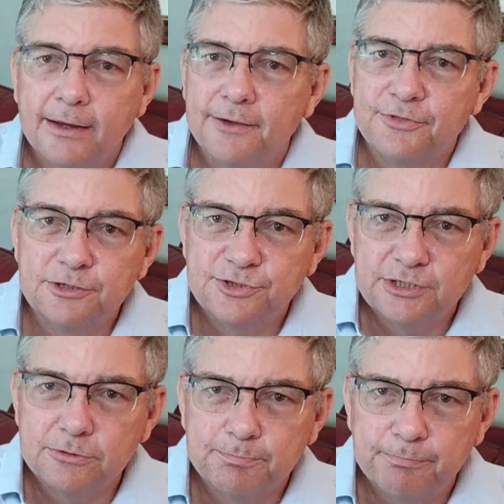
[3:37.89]
and there's
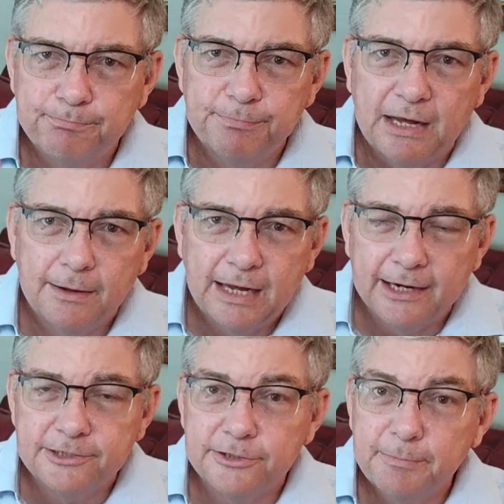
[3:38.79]
still
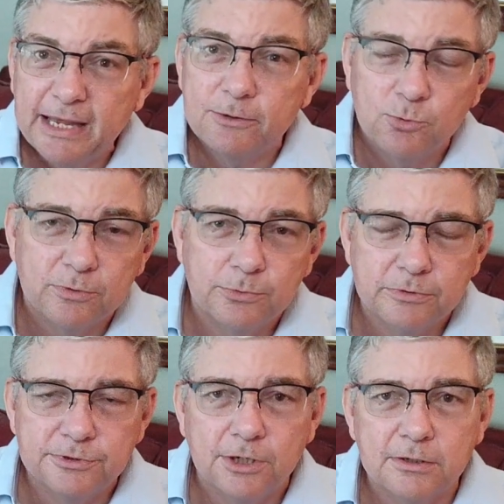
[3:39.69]
higher demand.
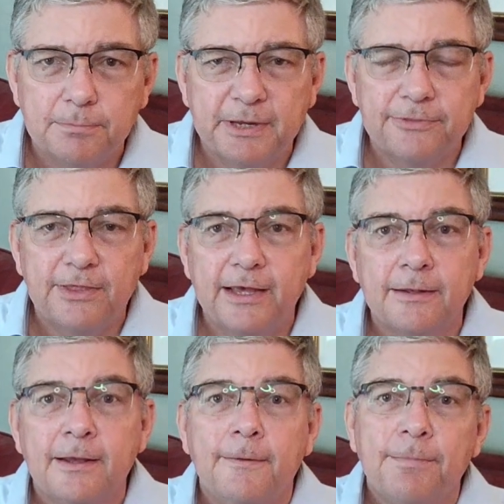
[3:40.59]
We'll talk about that.